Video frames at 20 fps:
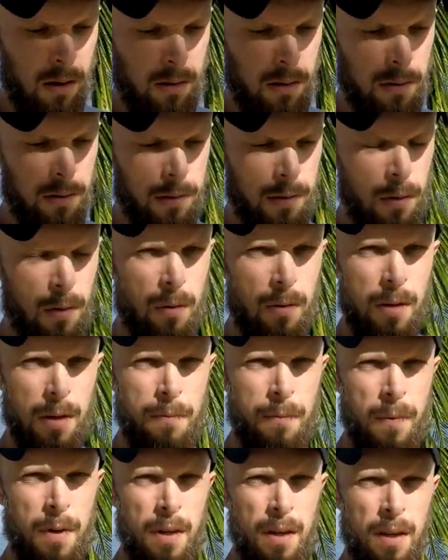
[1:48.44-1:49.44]
So
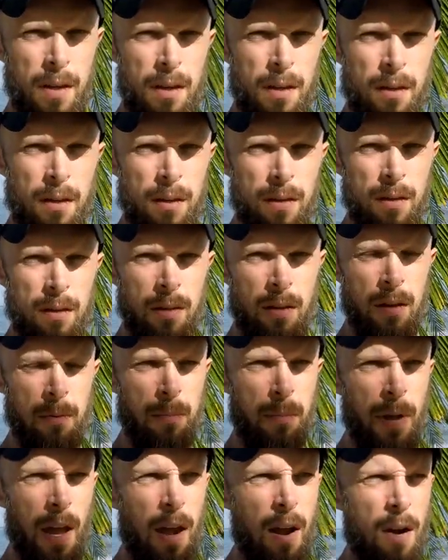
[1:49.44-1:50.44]
if we
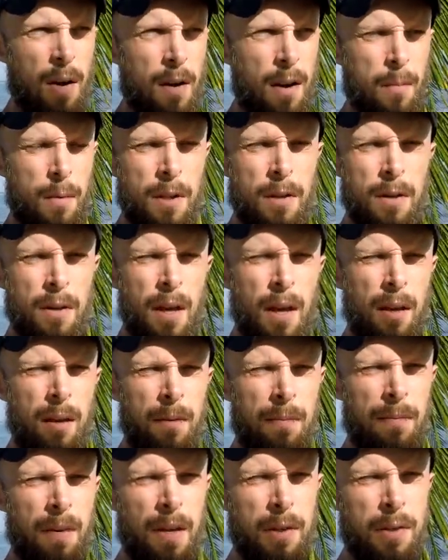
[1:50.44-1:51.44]
compare and we look at
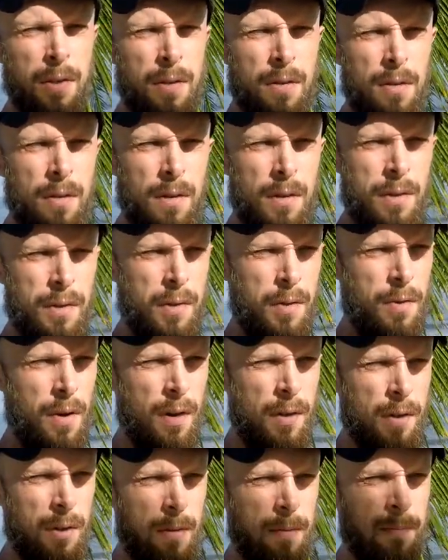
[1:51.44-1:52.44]
conventional
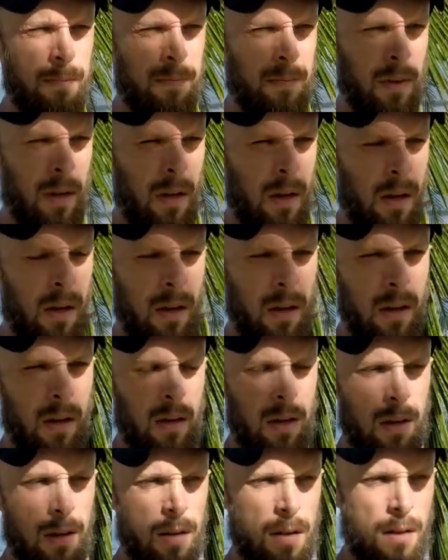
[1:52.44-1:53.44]
construction
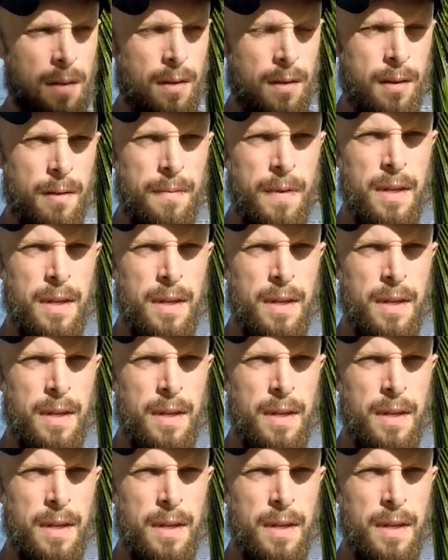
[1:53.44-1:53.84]
in